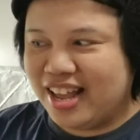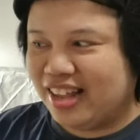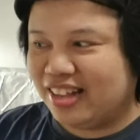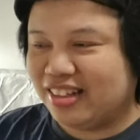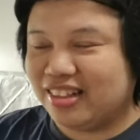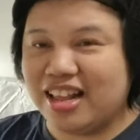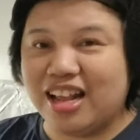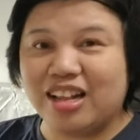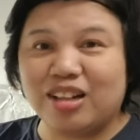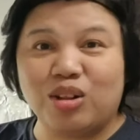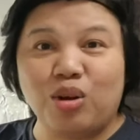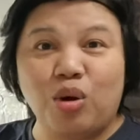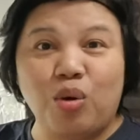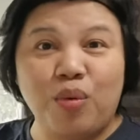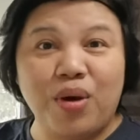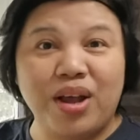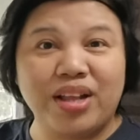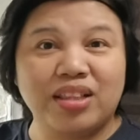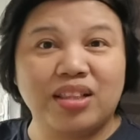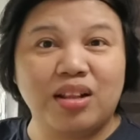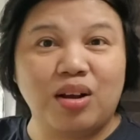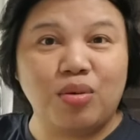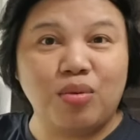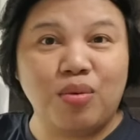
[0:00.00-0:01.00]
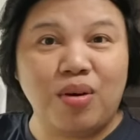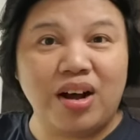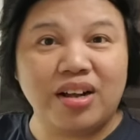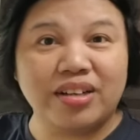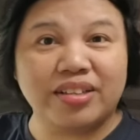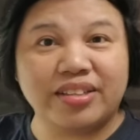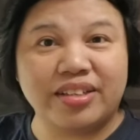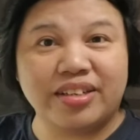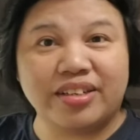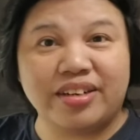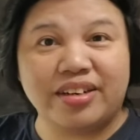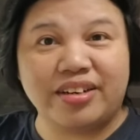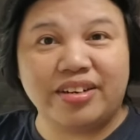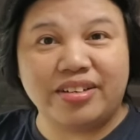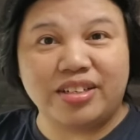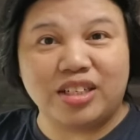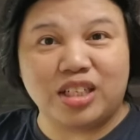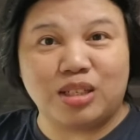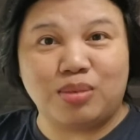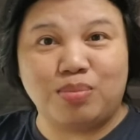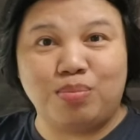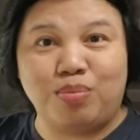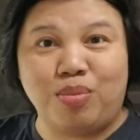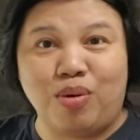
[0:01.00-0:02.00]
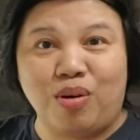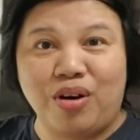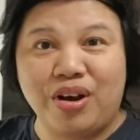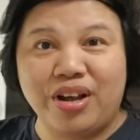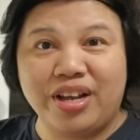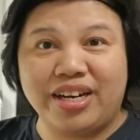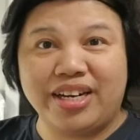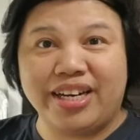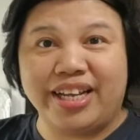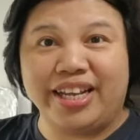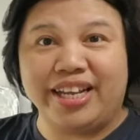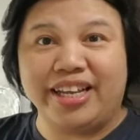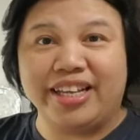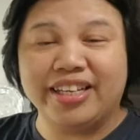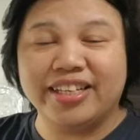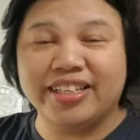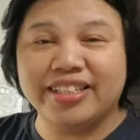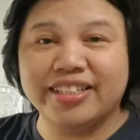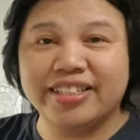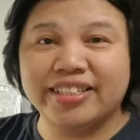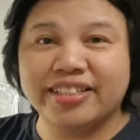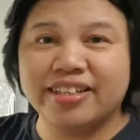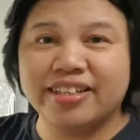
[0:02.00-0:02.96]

that when the water is boiling,